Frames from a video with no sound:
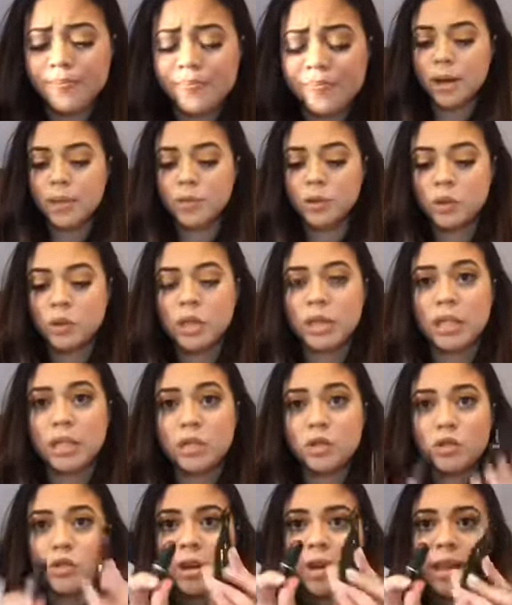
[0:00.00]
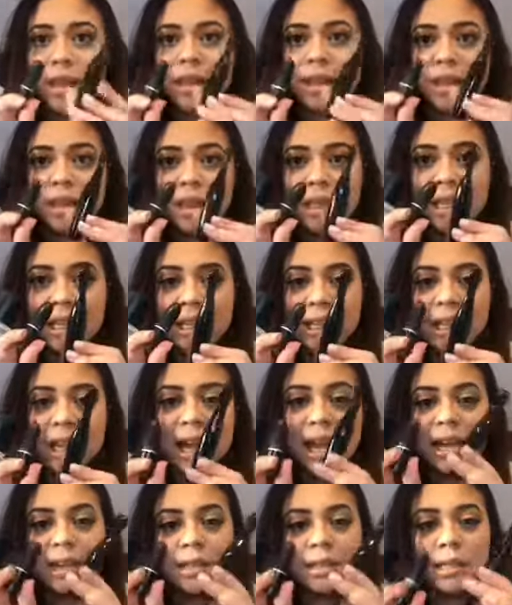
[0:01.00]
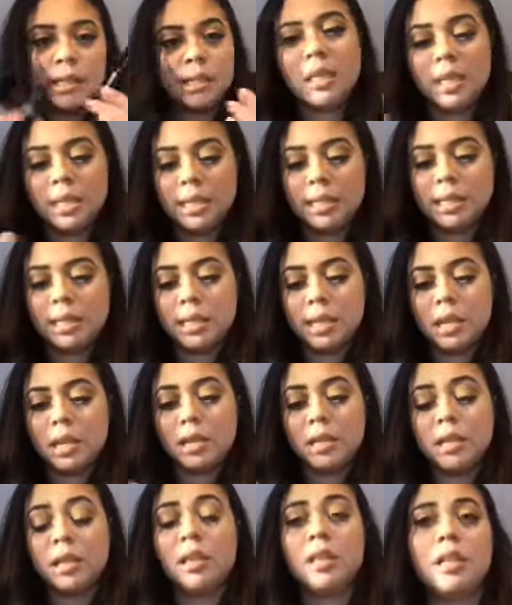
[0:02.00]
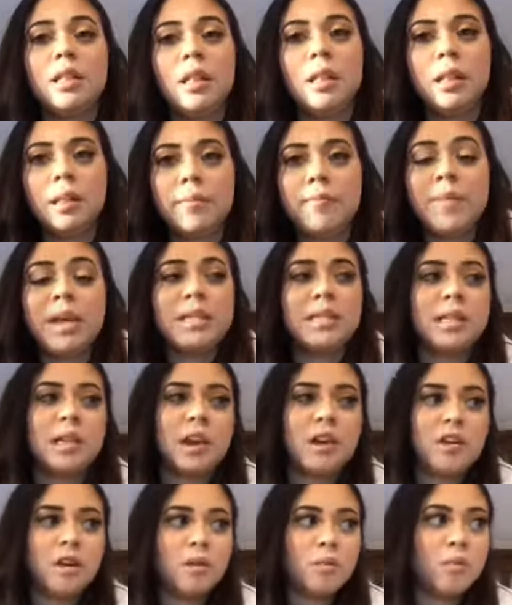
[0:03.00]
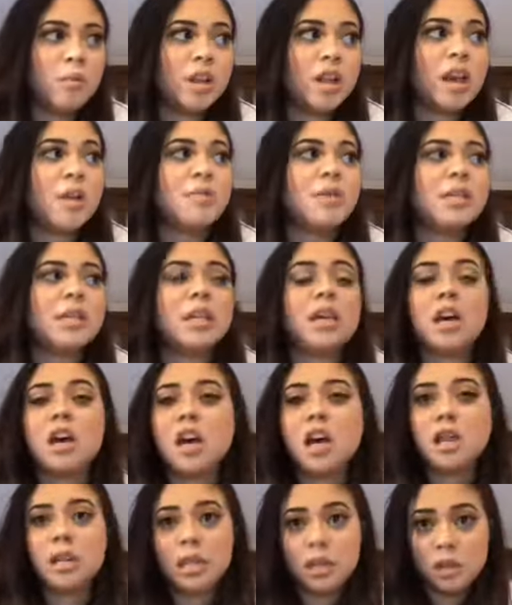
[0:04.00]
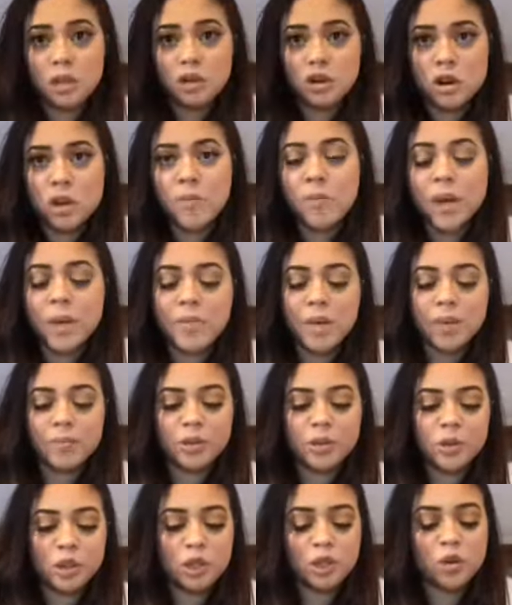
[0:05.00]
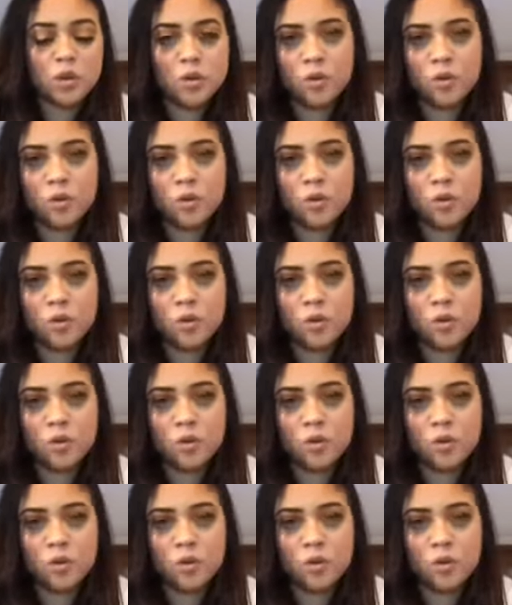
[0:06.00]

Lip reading: It comes with these three little guys. This the little mascara. When I was a little girl, my mom used to